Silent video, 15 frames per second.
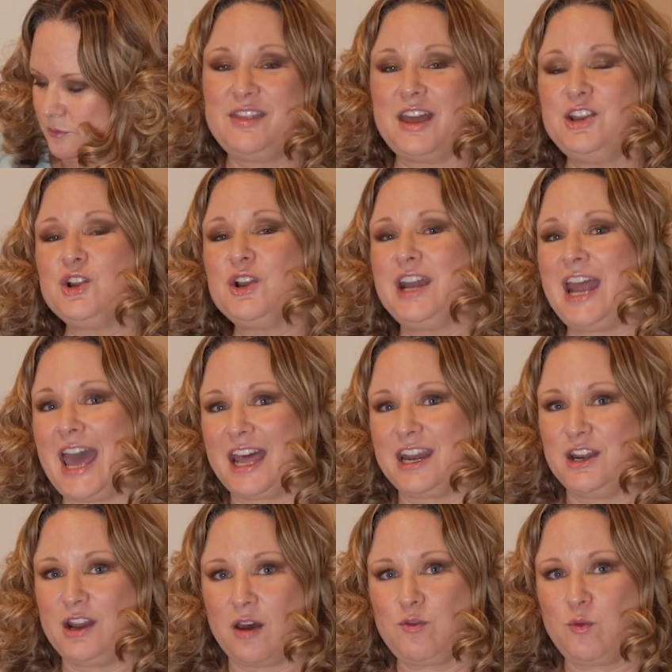Then you're going to add
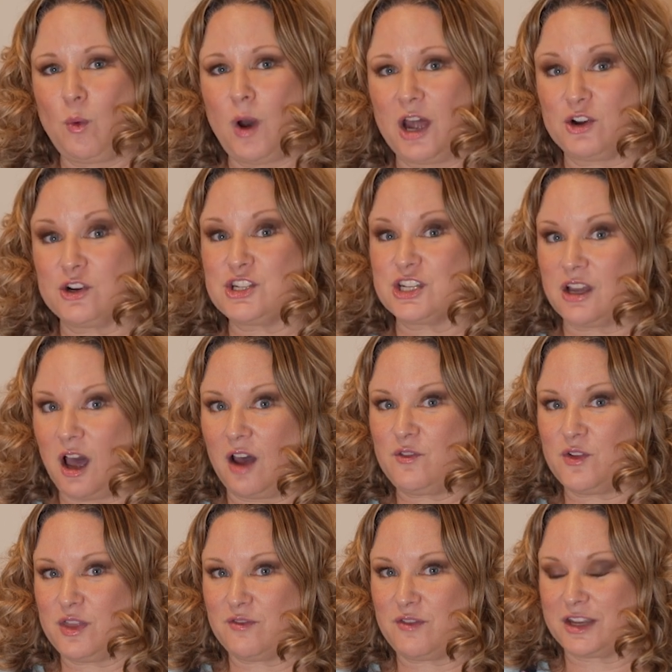enough water to
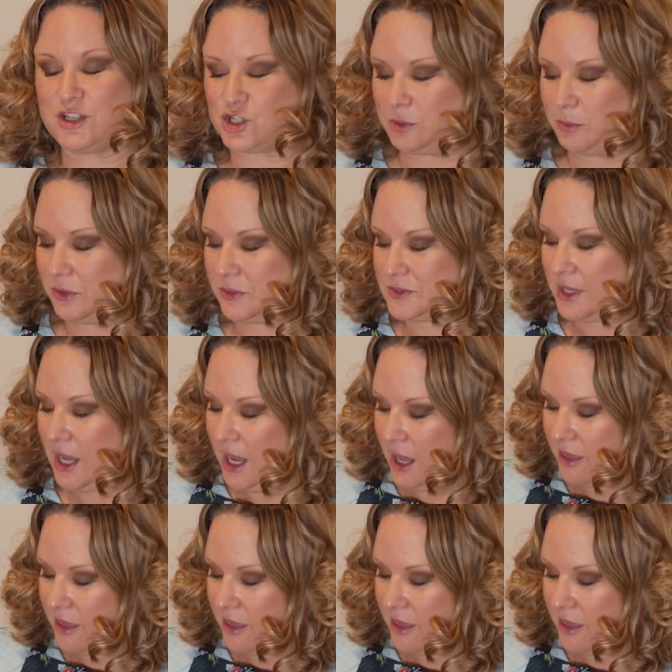cover the vegetables.